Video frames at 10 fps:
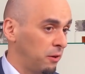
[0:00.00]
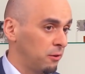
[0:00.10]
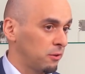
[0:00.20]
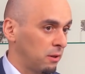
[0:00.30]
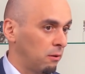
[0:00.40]

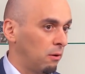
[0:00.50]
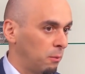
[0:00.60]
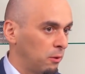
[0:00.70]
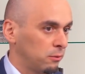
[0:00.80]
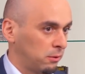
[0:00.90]
years now,
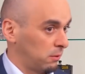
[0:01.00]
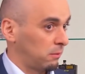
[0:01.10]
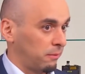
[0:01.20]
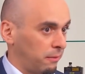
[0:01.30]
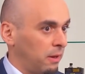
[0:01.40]
almost.
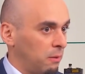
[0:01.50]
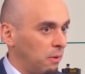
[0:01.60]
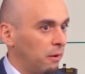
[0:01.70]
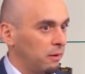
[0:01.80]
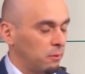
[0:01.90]
Right. Thinking
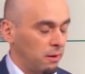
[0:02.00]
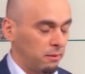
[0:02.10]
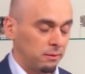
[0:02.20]
about it, wow,